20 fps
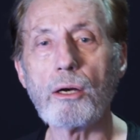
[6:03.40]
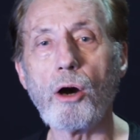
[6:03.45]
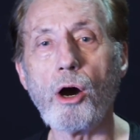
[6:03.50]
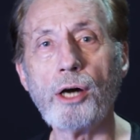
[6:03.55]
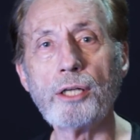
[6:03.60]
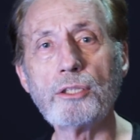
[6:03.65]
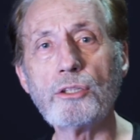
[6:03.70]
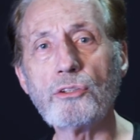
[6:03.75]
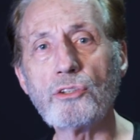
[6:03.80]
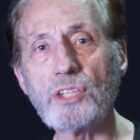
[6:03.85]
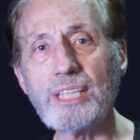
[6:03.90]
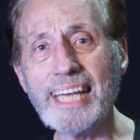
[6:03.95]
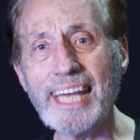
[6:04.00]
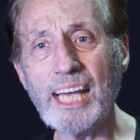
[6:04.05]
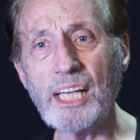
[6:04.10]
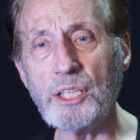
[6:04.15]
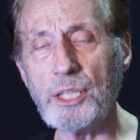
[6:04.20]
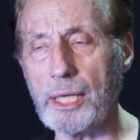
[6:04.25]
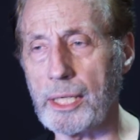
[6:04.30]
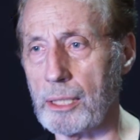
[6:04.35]

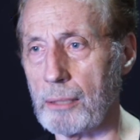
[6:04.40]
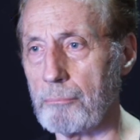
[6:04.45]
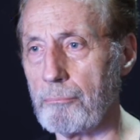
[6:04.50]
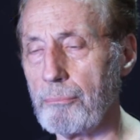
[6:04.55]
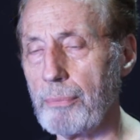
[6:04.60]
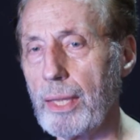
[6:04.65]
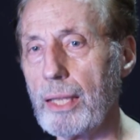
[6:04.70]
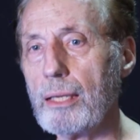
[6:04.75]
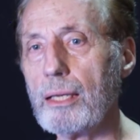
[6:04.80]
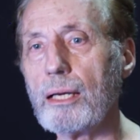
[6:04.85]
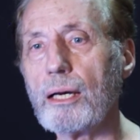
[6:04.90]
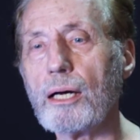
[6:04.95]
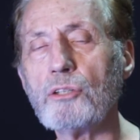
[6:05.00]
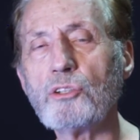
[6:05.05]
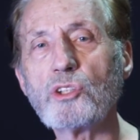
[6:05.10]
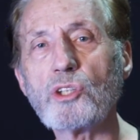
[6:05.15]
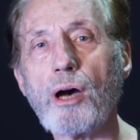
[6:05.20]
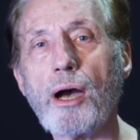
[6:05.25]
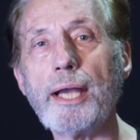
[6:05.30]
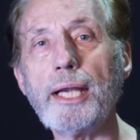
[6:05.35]
understanding,
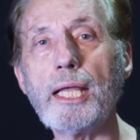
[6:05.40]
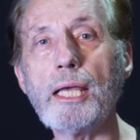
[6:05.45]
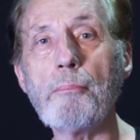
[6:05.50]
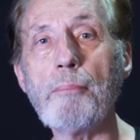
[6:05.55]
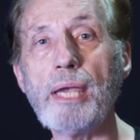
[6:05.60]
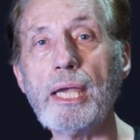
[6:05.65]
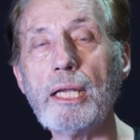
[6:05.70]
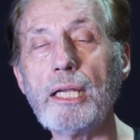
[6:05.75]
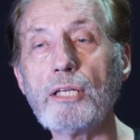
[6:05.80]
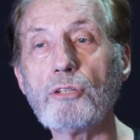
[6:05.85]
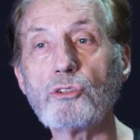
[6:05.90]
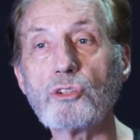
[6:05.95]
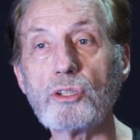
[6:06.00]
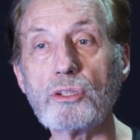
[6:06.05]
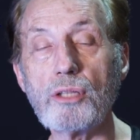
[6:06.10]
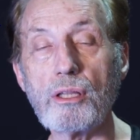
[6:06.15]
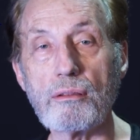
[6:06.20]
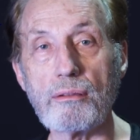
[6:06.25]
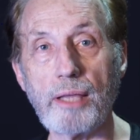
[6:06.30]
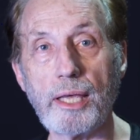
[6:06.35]
assigning meanings to
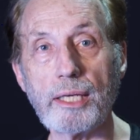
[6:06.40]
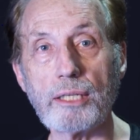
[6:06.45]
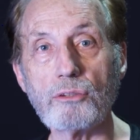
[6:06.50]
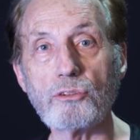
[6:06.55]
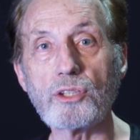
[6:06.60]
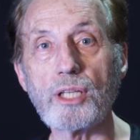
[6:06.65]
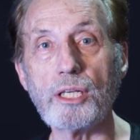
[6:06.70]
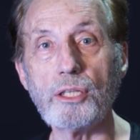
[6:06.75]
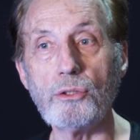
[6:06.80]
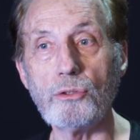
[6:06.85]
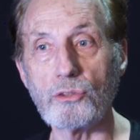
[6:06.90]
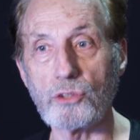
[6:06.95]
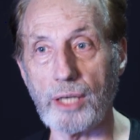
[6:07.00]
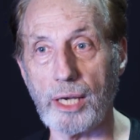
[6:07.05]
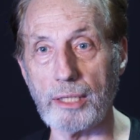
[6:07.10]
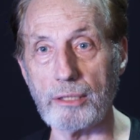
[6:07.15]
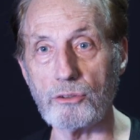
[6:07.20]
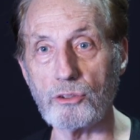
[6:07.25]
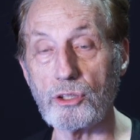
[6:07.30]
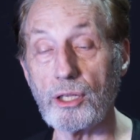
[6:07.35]
the things that you
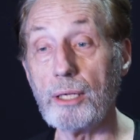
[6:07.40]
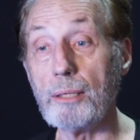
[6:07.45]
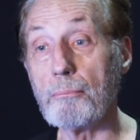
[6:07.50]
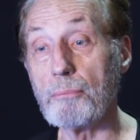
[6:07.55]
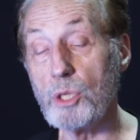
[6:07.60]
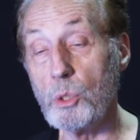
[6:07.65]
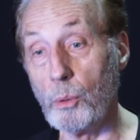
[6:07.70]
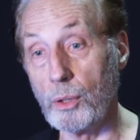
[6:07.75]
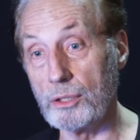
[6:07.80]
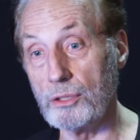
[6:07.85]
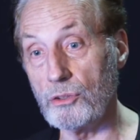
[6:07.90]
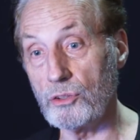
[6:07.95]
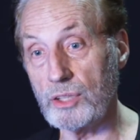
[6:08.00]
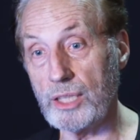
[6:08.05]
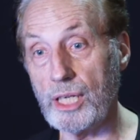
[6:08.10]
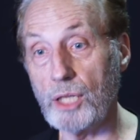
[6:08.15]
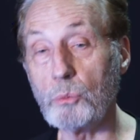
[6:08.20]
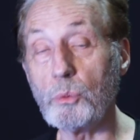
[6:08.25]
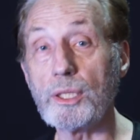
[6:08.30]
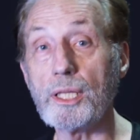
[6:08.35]
sense. You
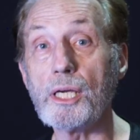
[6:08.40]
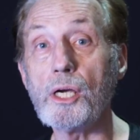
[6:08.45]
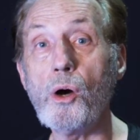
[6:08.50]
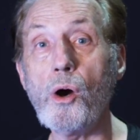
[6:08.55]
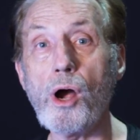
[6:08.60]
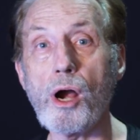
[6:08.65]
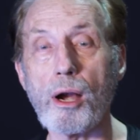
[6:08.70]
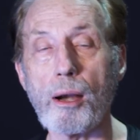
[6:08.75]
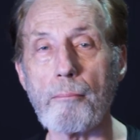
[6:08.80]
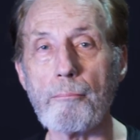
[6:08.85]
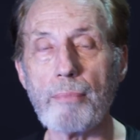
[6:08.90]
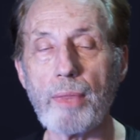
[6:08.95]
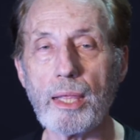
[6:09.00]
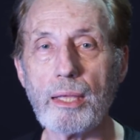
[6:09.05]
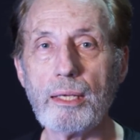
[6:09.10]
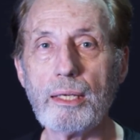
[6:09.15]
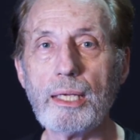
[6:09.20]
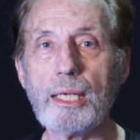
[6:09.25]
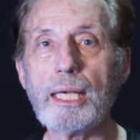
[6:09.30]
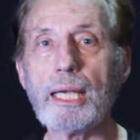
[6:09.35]
understand what they are.
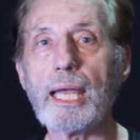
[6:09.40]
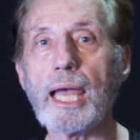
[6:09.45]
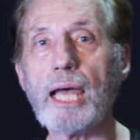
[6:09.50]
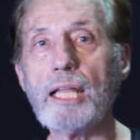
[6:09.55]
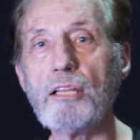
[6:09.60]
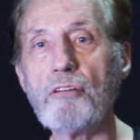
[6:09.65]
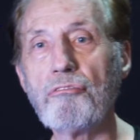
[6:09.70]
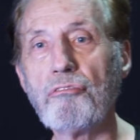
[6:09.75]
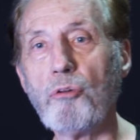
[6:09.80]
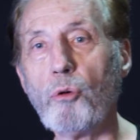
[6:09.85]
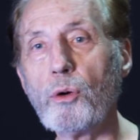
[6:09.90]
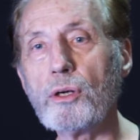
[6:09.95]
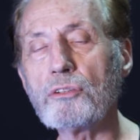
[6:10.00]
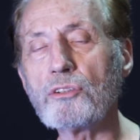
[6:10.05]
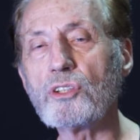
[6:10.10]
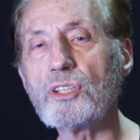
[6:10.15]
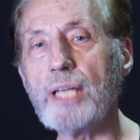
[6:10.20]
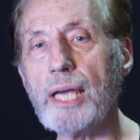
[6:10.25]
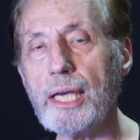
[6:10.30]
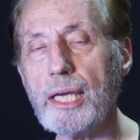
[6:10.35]
And the fourth
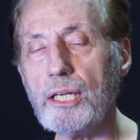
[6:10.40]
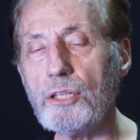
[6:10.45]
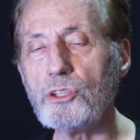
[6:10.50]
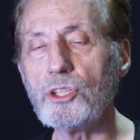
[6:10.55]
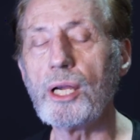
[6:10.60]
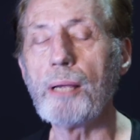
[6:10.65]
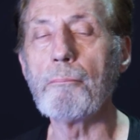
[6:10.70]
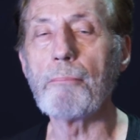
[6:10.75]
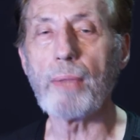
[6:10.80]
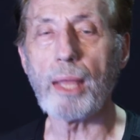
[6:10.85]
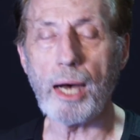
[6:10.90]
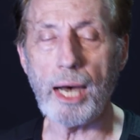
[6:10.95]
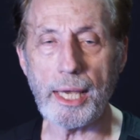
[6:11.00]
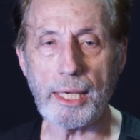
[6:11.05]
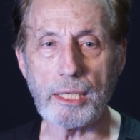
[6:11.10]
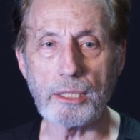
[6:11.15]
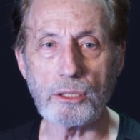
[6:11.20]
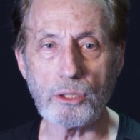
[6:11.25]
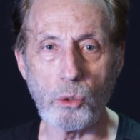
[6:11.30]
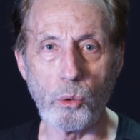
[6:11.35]
stage I
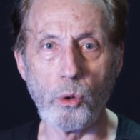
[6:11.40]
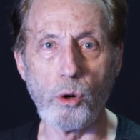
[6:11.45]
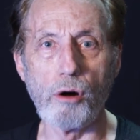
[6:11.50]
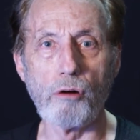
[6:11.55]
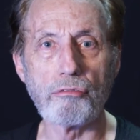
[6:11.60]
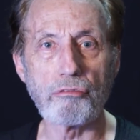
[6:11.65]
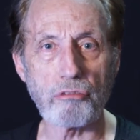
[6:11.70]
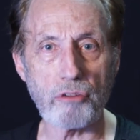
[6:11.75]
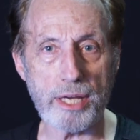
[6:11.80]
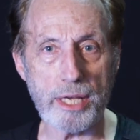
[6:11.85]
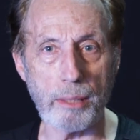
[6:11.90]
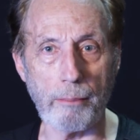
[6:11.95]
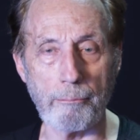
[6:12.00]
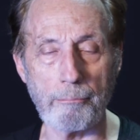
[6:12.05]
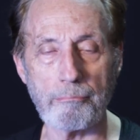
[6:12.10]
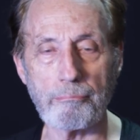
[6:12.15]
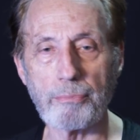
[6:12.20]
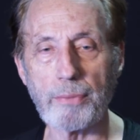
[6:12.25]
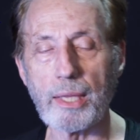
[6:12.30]
can call freedom.